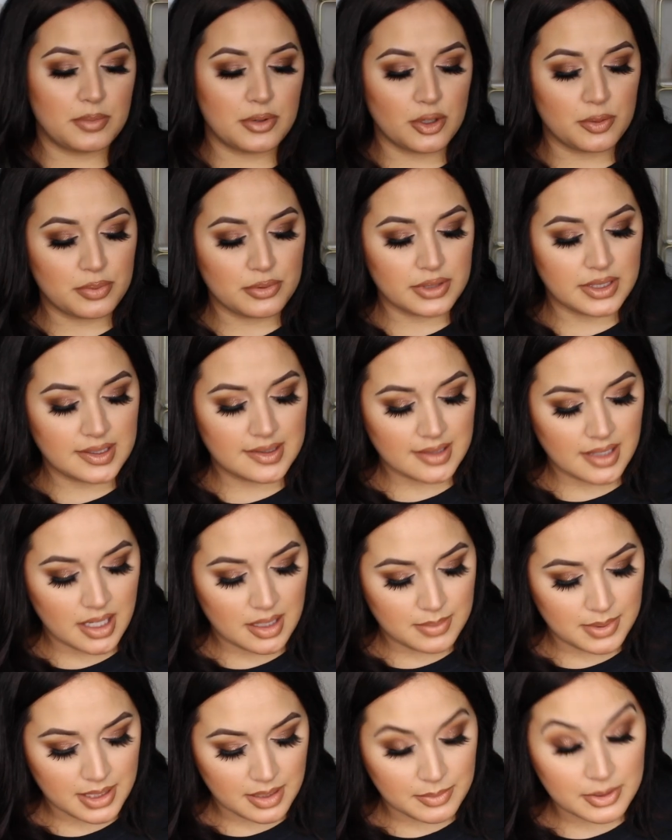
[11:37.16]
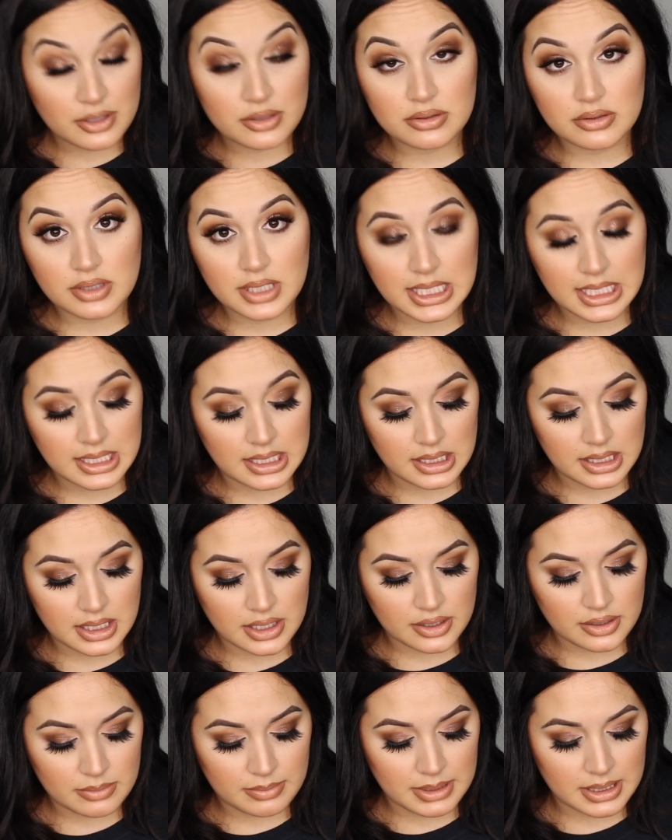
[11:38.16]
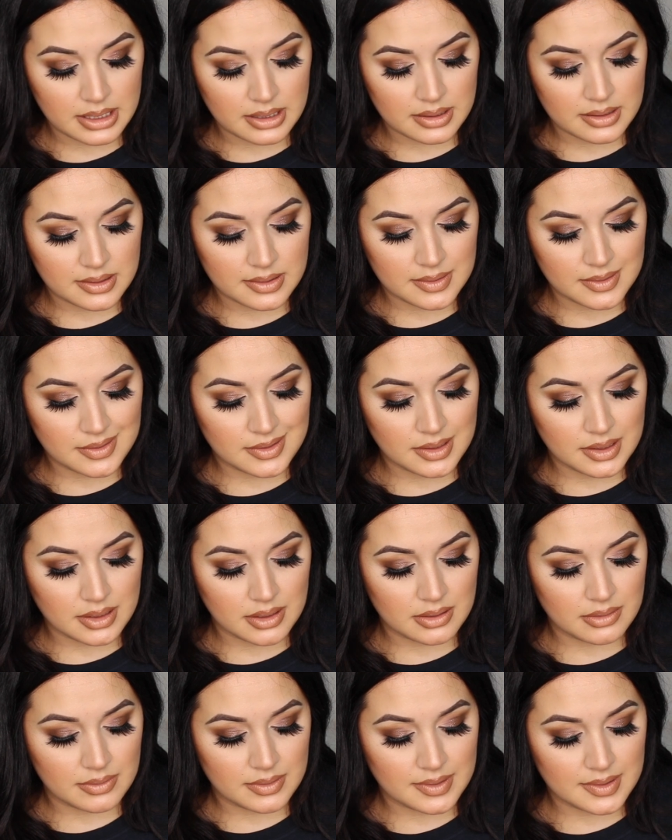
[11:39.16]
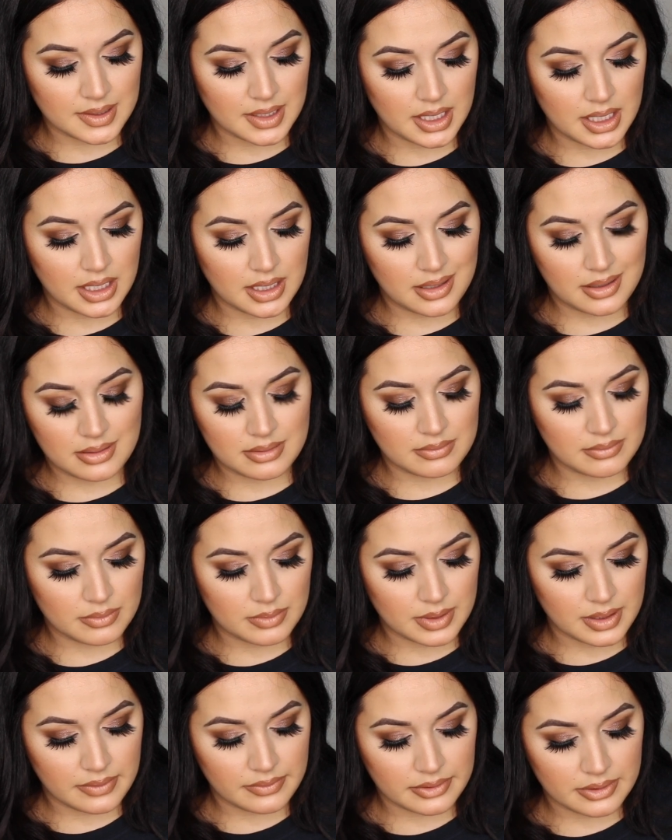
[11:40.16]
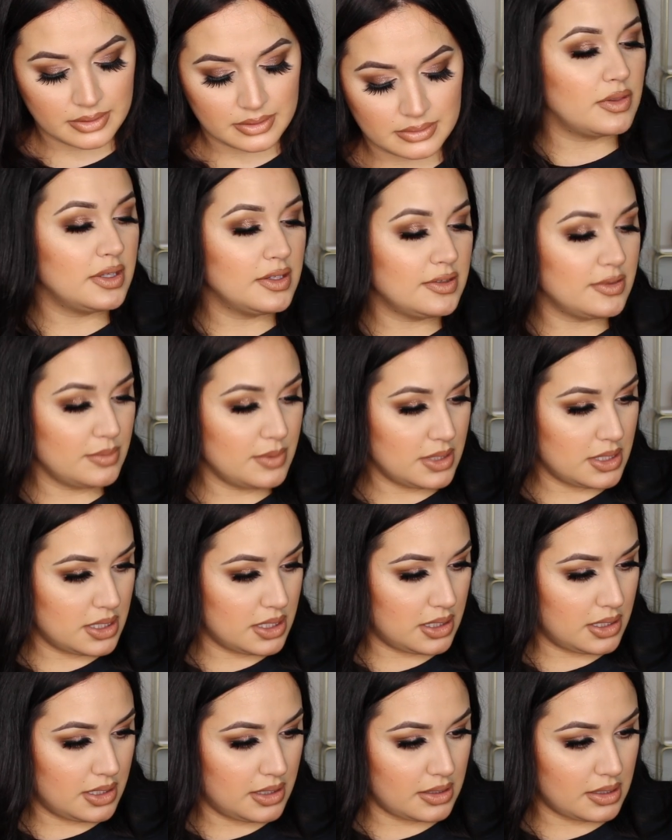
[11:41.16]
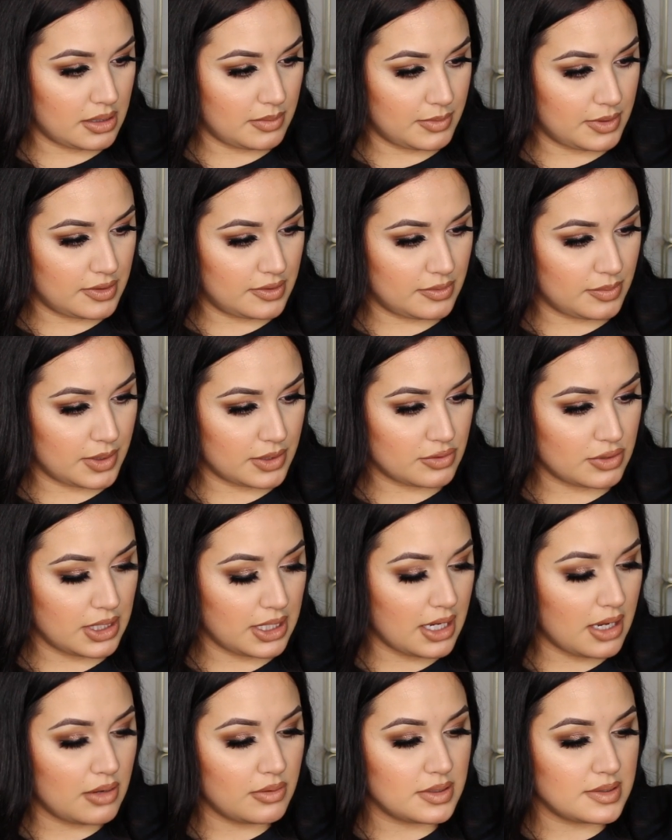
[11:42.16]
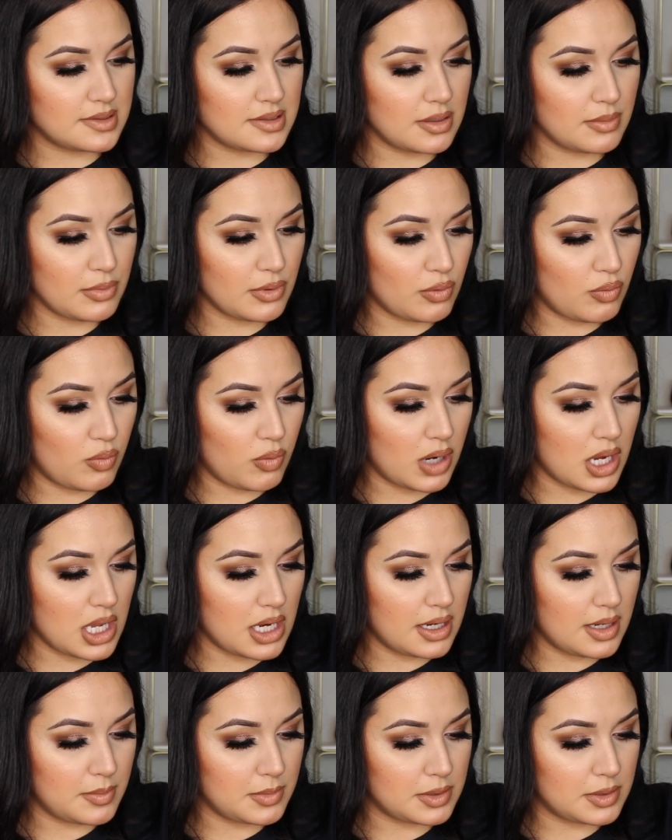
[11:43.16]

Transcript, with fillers: the purpley side, but I'm including it in here because, you know, it's like, whatever. This one that I'm gonna swatch right now is number one. I'm